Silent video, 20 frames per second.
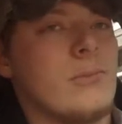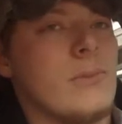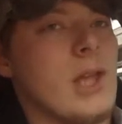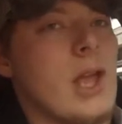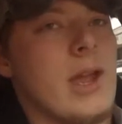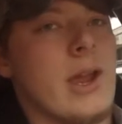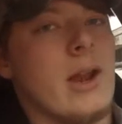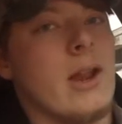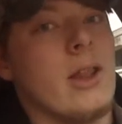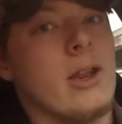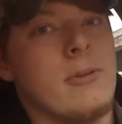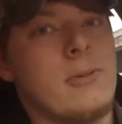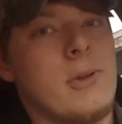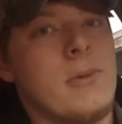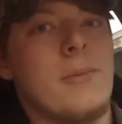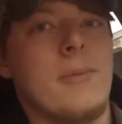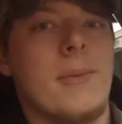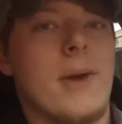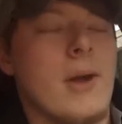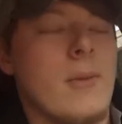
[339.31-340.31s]
I got a lot of
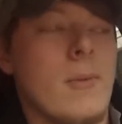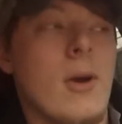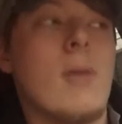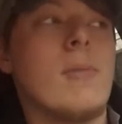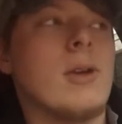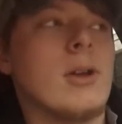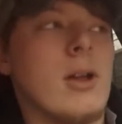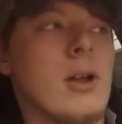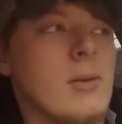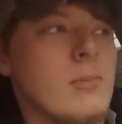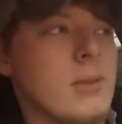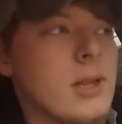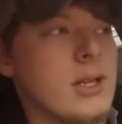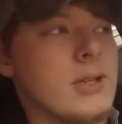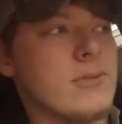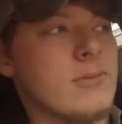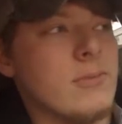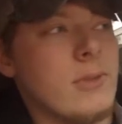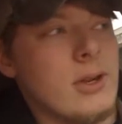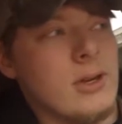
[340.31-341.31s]
people in my apartment
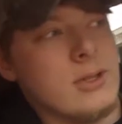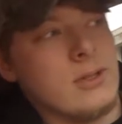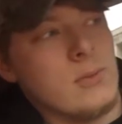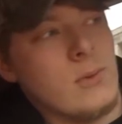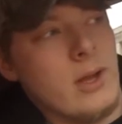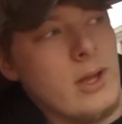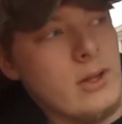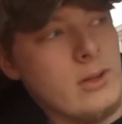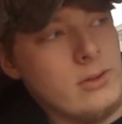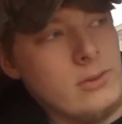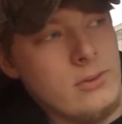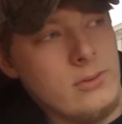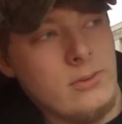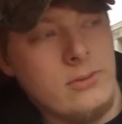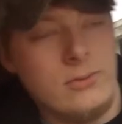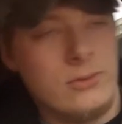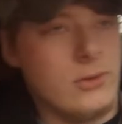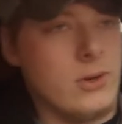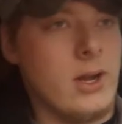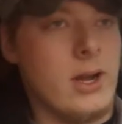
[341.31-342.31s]
complex from there as well
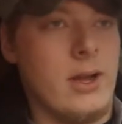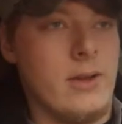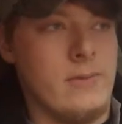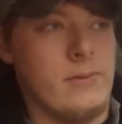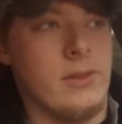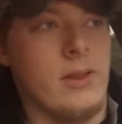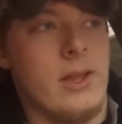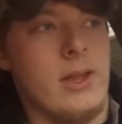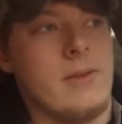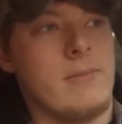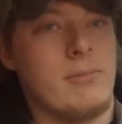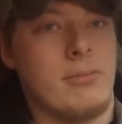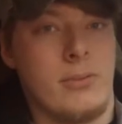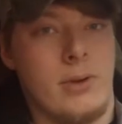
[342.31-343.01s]
who drive like